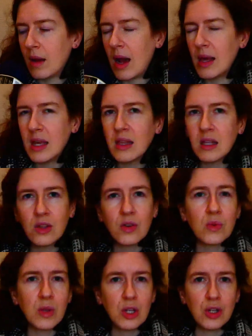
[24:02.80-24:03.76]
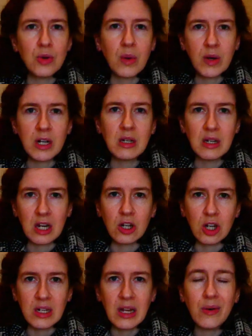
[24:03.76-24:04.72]
I think that those were the two I wanted to touch
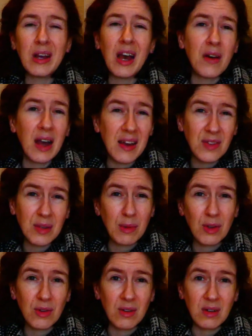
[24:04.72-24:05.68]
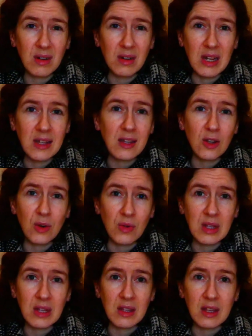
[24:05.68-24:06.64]
on. Now I have some other knits, you know,
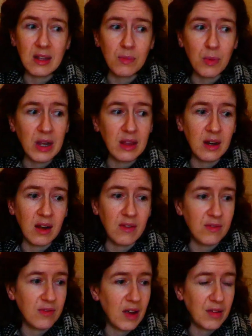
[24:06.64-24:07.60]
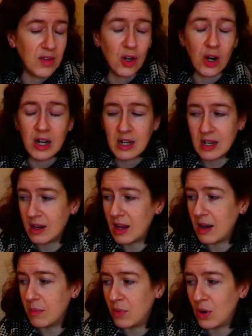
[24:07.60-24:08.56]
since the spring that I've started
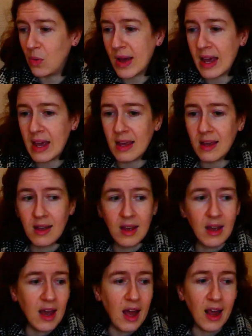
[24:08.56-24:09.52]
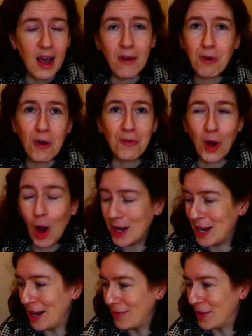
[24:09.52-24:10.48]
and put away, and I have not forgotten
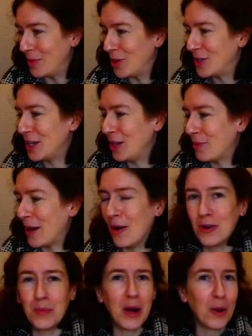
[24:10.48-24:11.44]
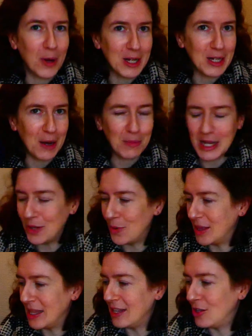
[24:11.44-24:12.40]
any of them. They're still around, but I wanted to update you
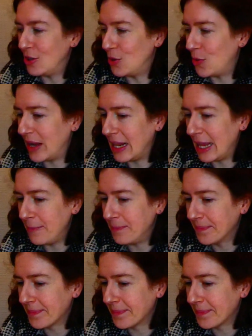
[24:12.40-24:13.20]
on these two quickly.